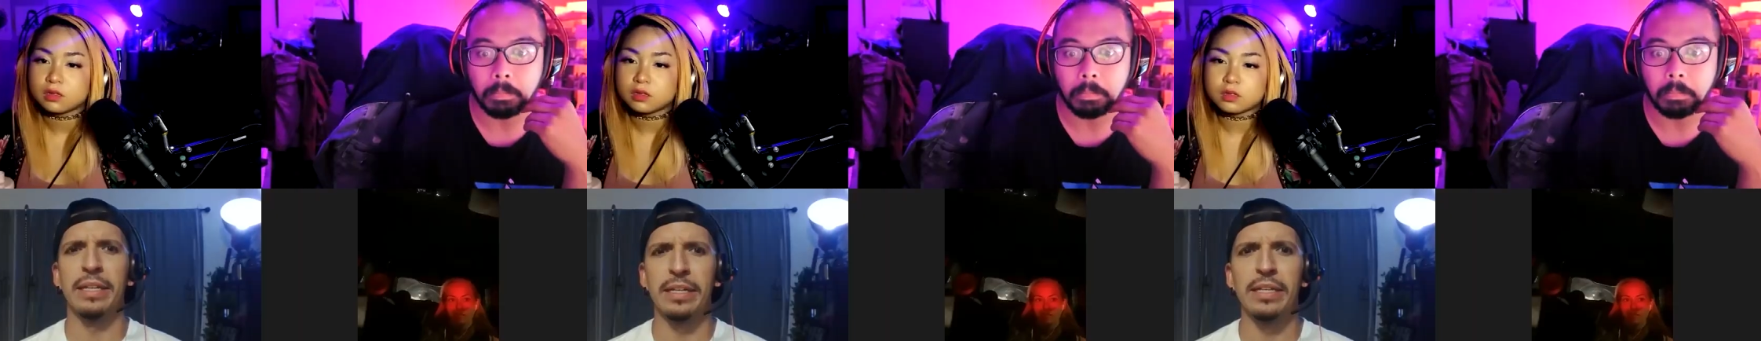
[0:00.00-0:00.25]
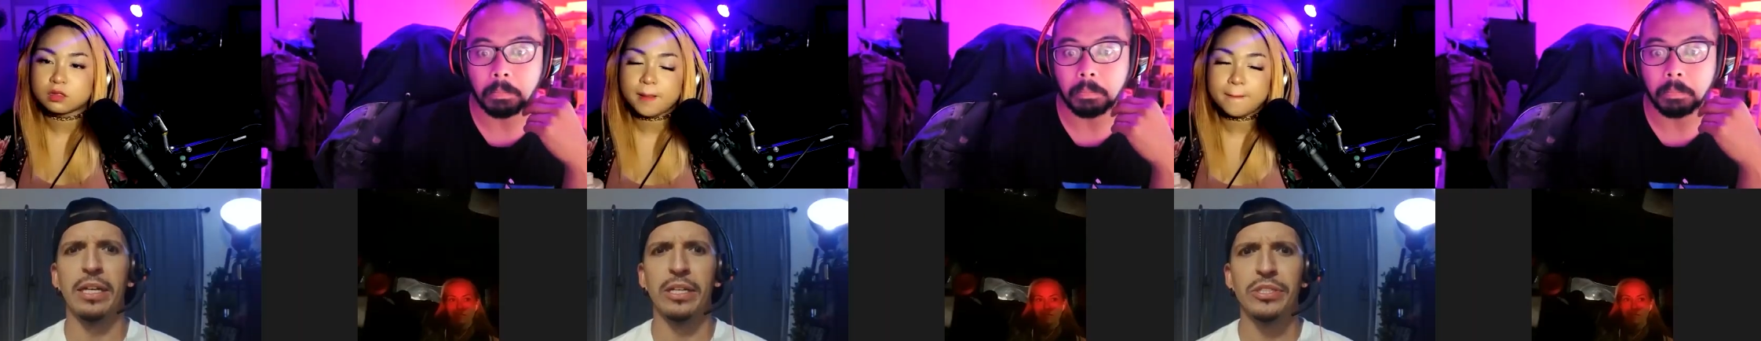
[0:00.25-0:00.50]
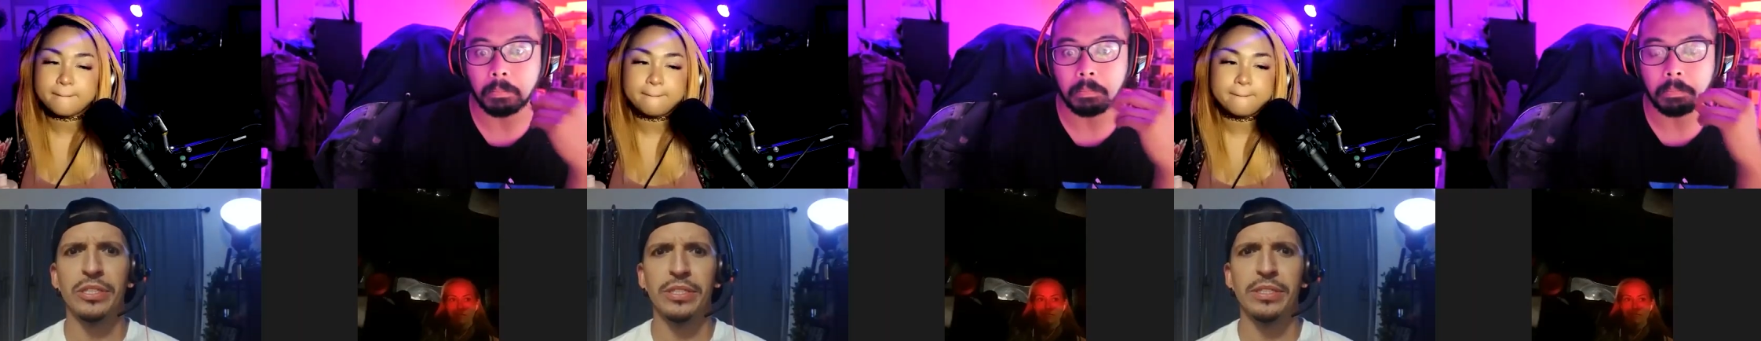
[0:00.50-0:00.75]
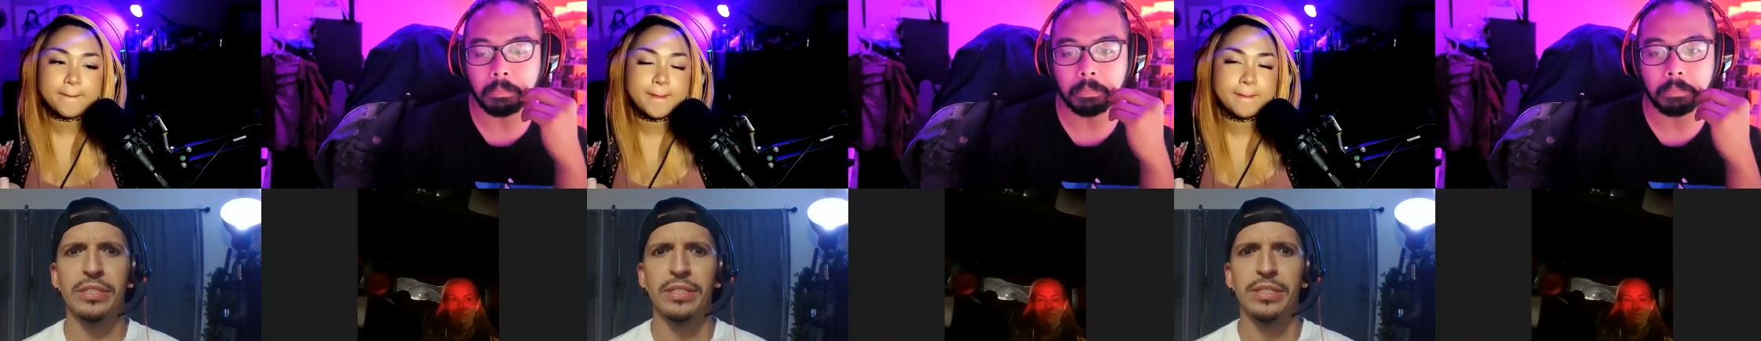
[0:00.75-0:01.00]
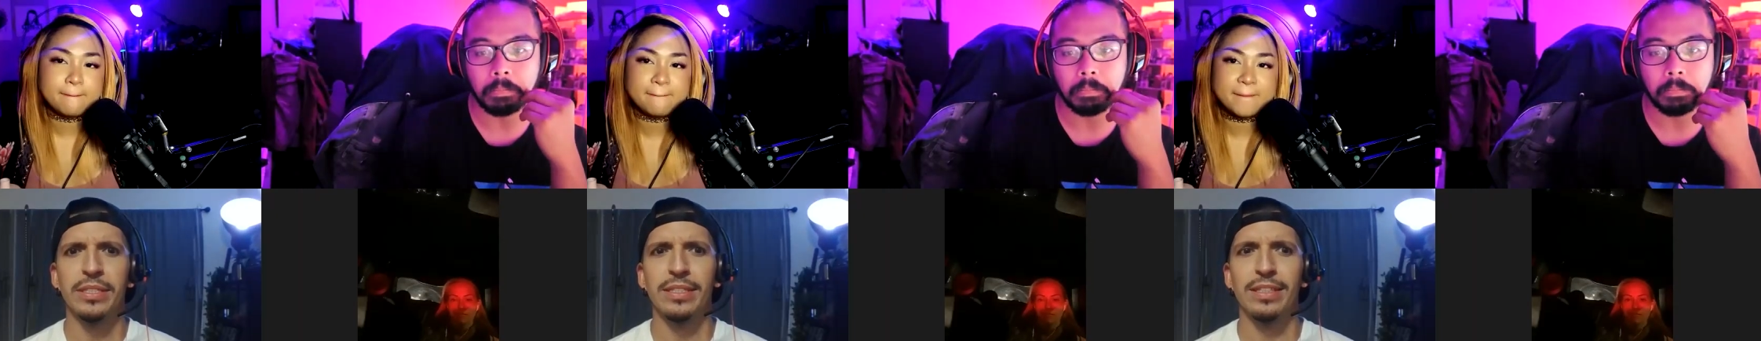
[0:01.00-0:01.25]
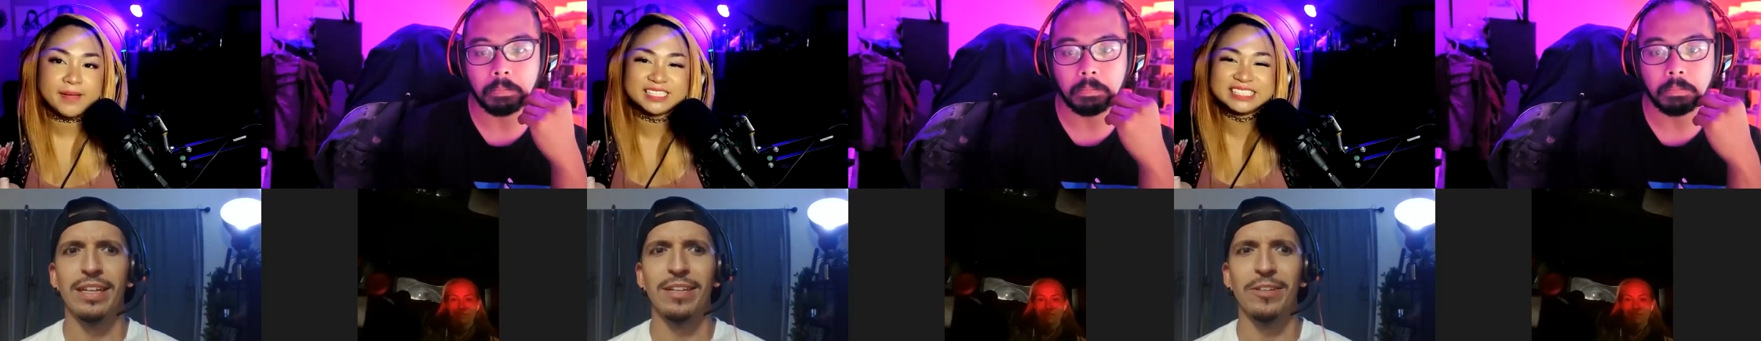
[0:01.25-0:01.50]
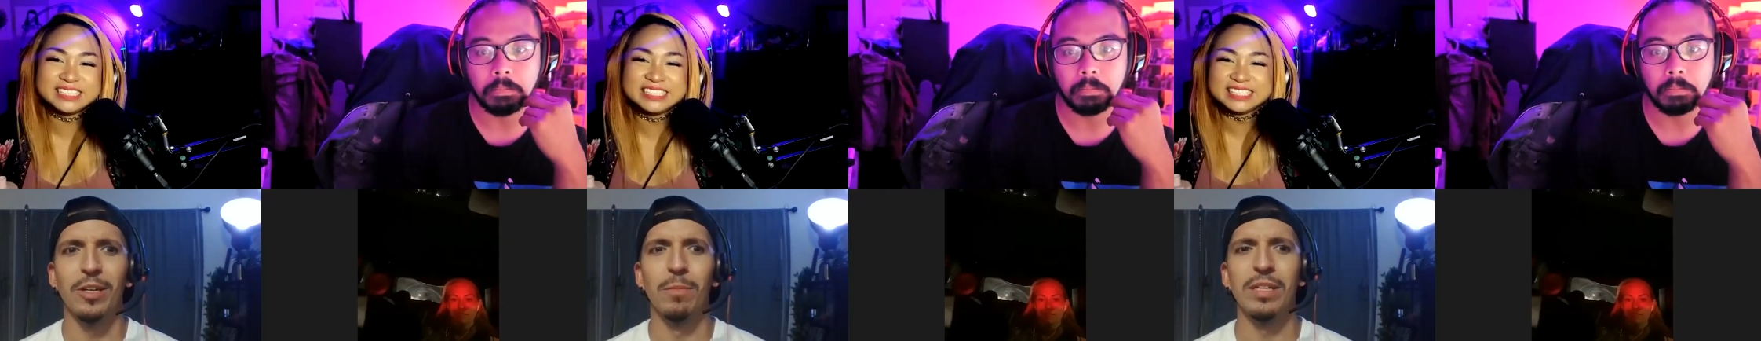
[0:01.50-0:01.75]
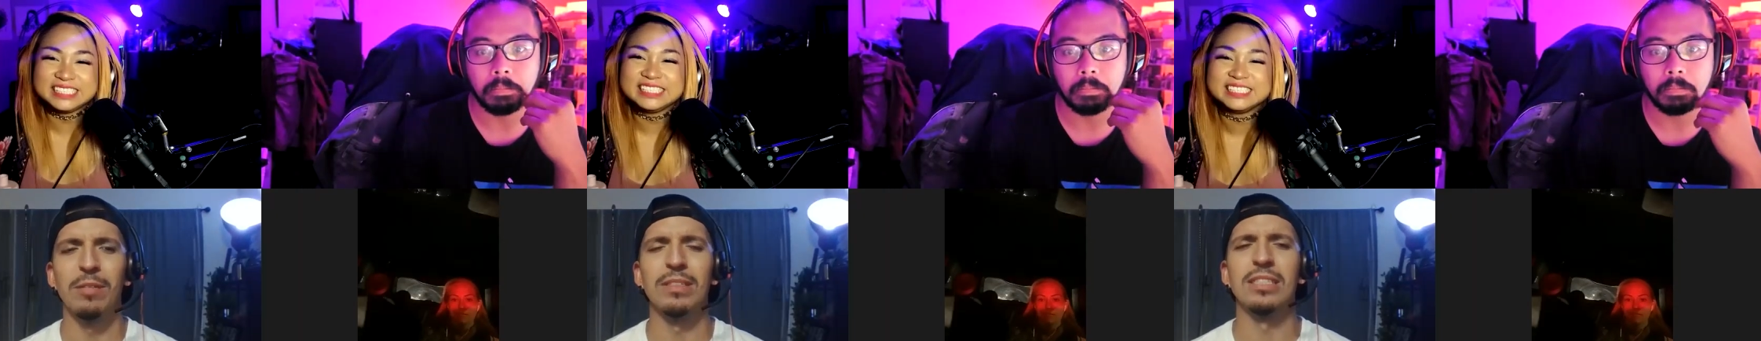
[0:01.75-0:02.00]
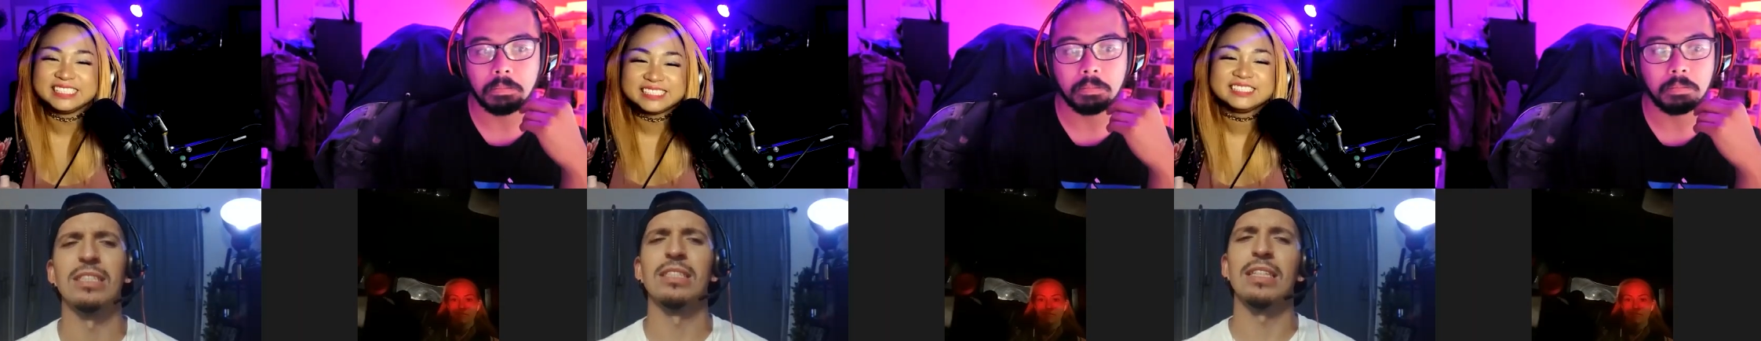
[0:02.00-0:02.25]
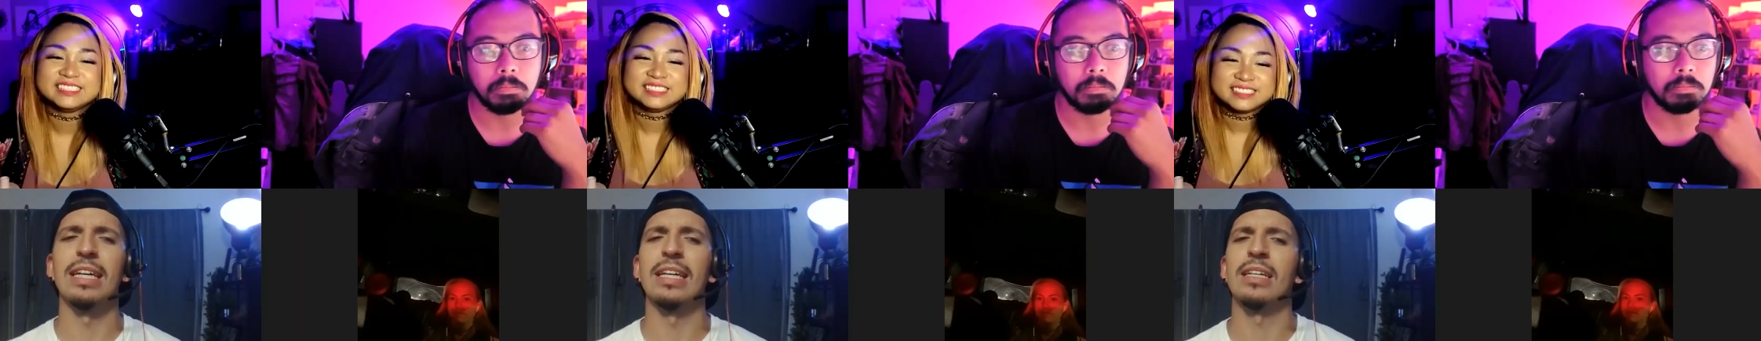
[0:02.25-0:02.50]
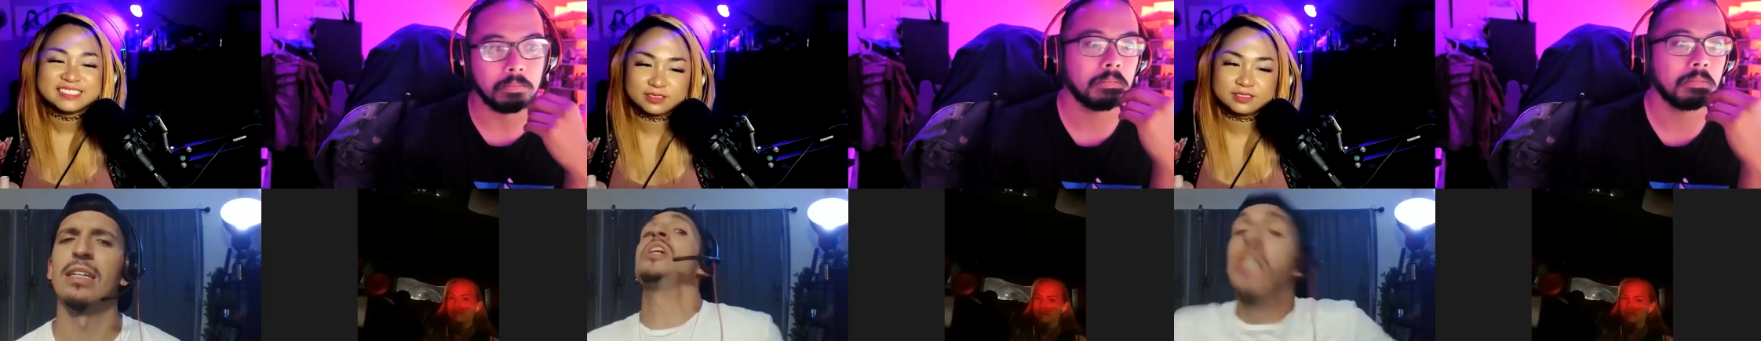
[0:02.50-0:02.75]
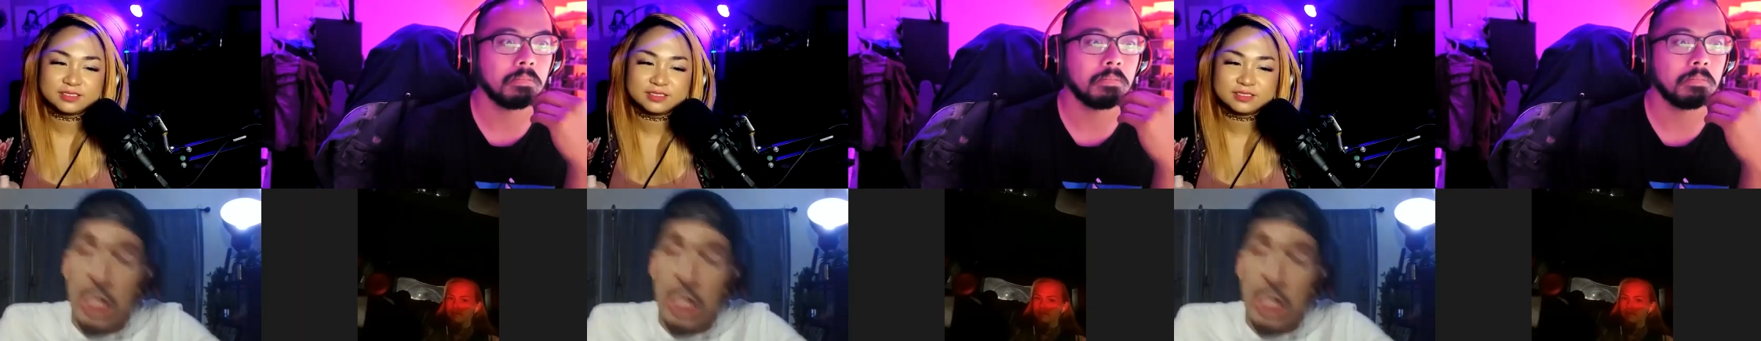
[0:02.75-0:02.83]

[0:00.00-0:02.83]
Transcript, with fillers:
Speaker 1: a concussion. Like nobody was just like,